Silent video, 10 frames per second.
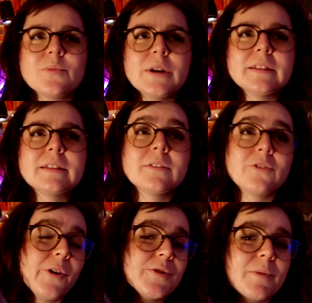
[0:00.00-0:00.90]
with
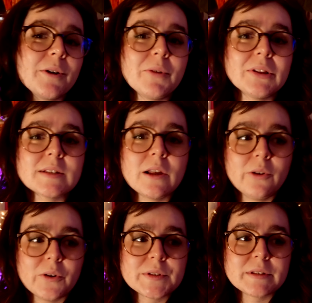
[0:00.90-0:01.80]
those moments
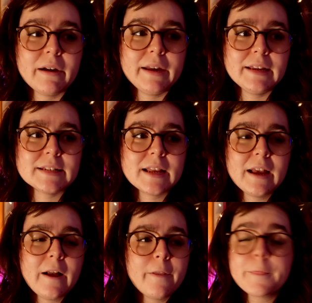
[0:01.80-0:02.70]
alongside
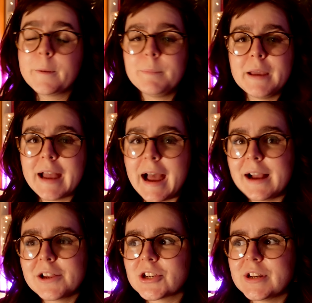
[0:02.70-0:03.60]
the big
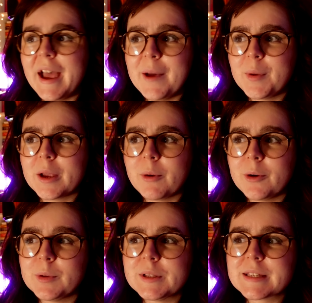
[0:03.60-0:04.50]
action epic
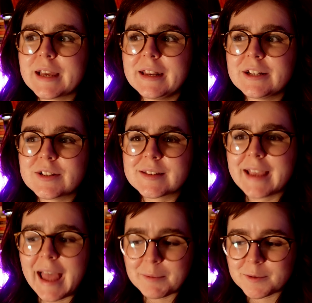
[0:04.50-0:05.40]
moments, and it just
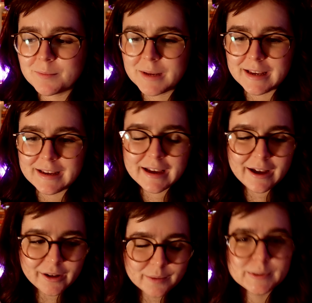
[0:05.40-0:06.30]
kept me
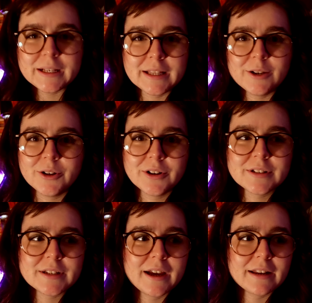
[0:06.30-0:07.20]
completely
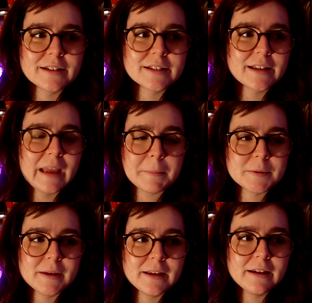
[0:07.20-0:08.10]
hooked and
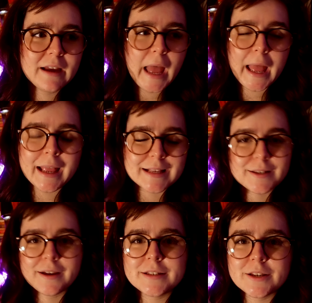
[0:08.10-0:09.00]
kept me
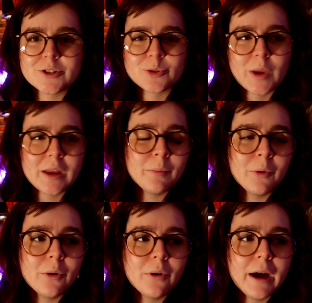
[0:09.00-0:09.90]
excited to read
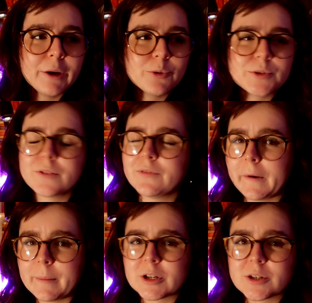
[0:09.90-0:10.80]
more and also
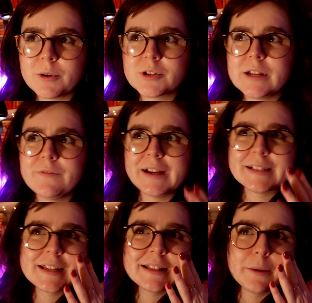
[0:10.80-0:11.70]
very much emotionally
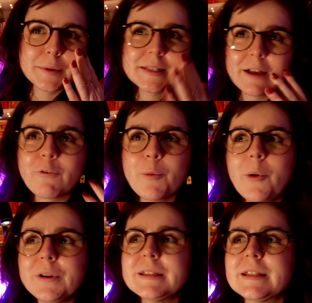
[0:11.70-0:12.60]
invested. There were several
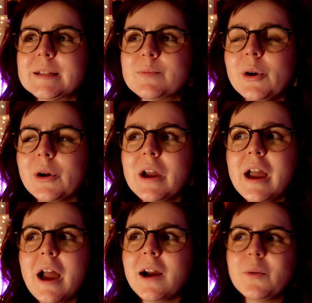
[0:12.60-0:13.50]
points in this book
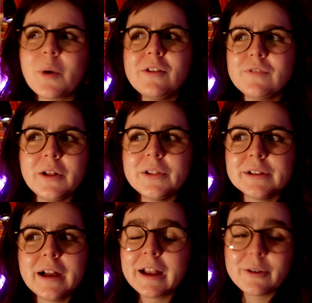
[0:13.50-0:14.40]
where I felt
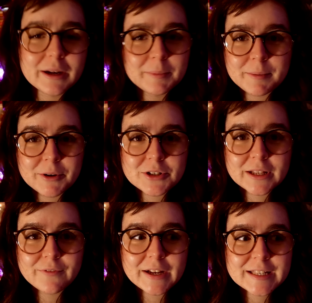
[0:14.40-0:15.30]
incredibly
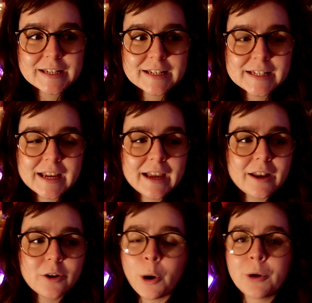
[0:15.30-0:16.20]
emotionally invested,
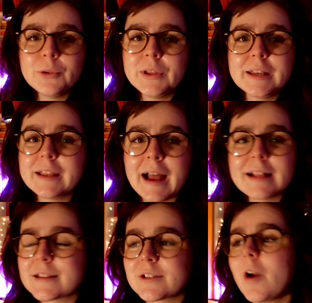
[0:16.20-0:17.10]
not only in
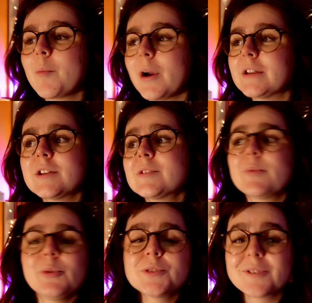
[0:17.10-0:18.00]
cats and typewriters,
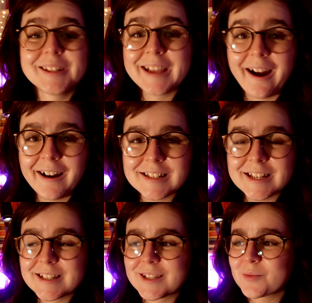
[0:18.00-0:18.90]
but also in the
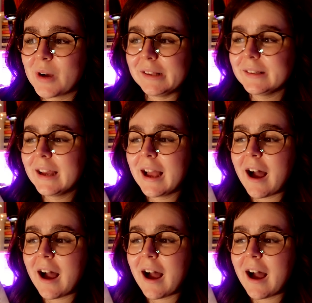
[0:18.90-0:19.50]
characters as well.